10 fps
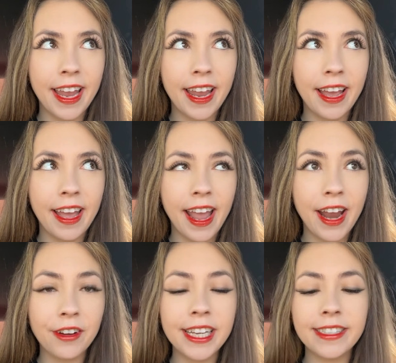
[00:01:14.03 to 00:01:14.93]
uh,
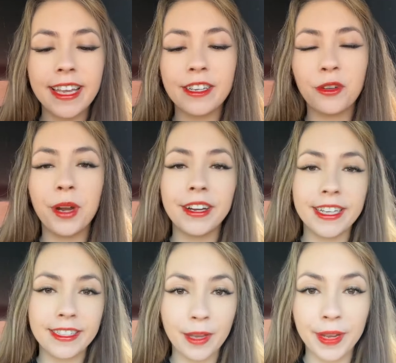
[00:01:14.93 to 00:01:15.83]
Aries and
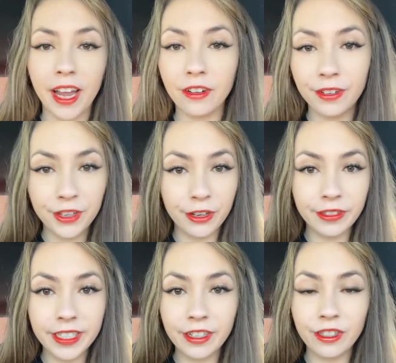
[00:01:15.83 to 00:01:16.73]
Aquarius coming out. And if you
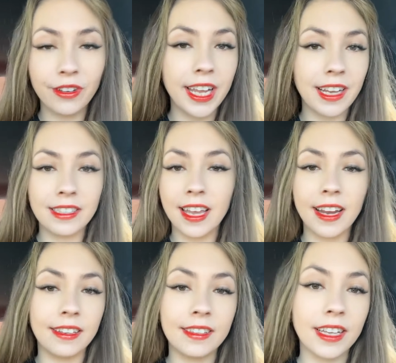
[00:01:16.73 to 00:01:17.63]
don't see your zodiac
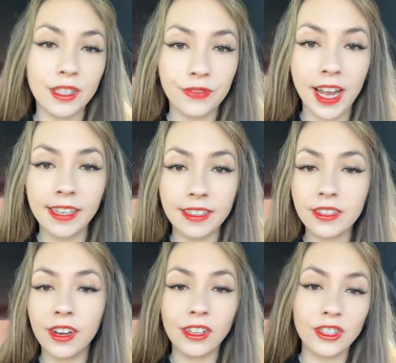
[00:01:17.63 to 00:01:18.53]
sign, that's fine. This
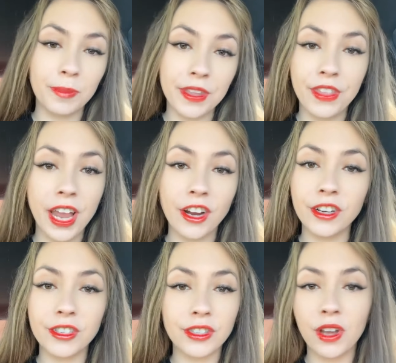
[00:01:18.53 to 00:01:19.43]
could also be
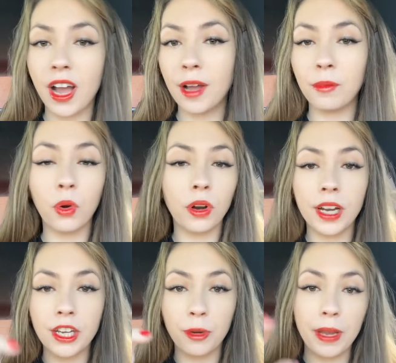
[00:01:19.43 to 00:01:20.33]
theirs um, or
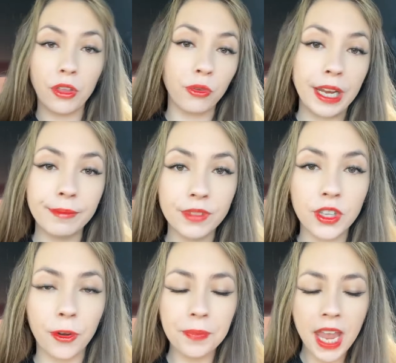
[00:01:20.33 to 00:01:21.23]
in your big three.
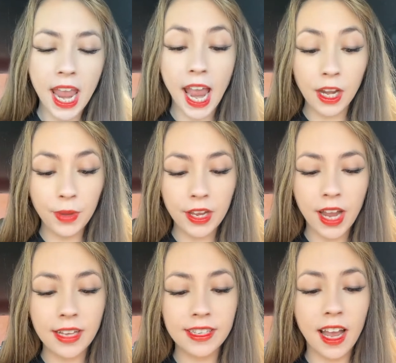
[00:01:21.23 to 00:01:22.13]
So, anyway, you
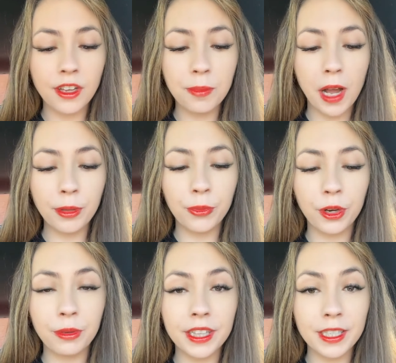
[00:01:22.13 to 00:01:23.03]
guys, yeah, you probably
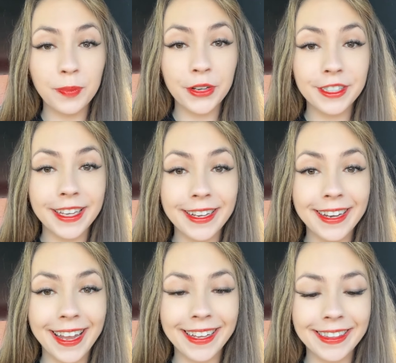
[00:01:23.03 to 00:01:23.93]
work with this
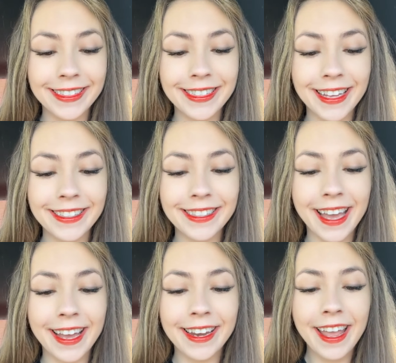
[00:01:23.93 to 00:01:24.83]
person. I get the sense that